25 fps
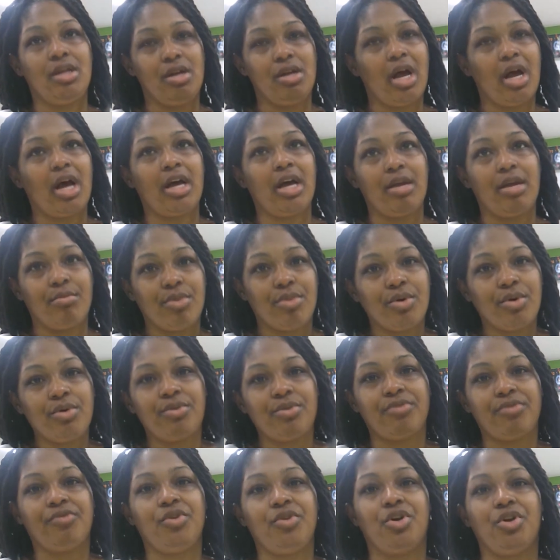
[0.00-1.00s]
improve
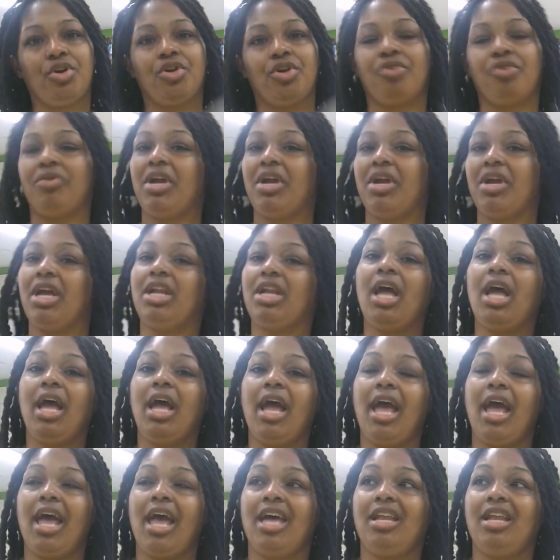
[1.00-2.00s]
your Korean.
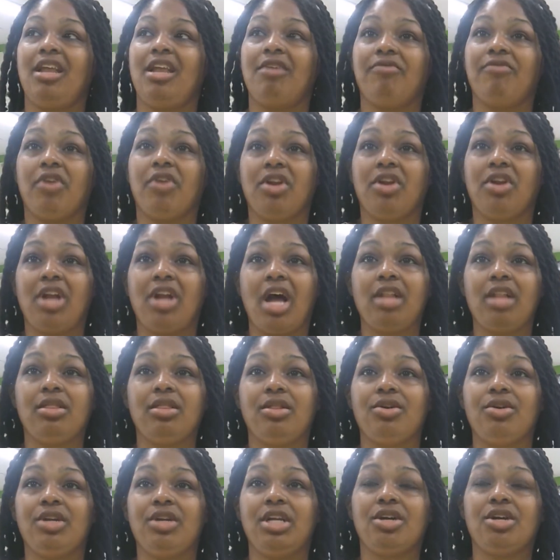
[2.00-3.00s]
And if you're not
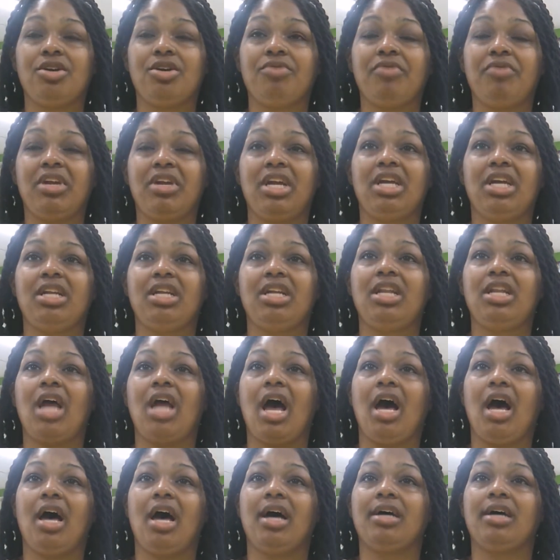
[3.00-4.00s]
learning Korean,
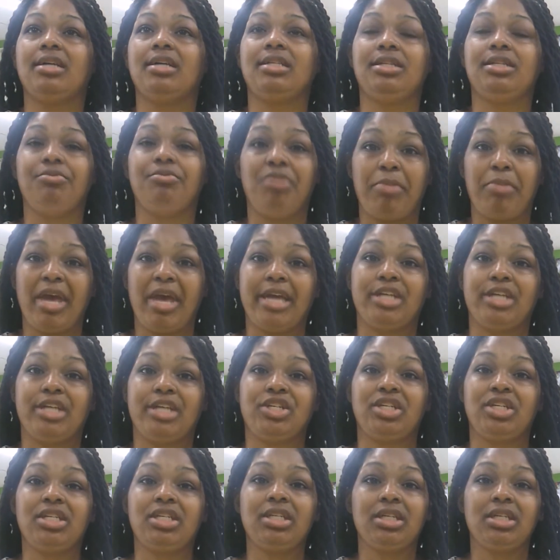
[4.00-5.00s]
to be
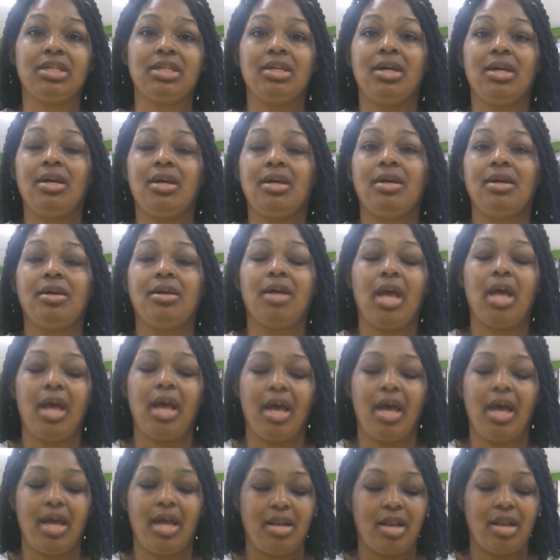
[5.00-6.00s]
patient.
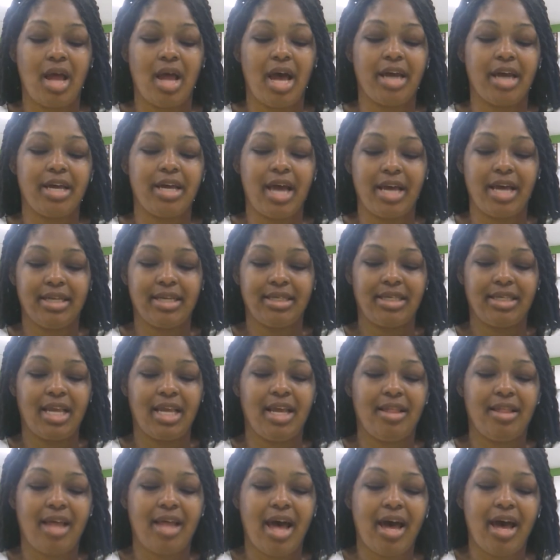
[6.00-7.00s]
And I say
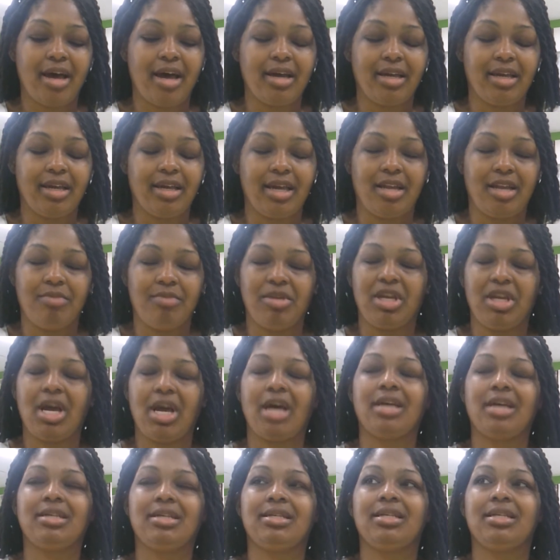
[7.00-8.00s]
that again because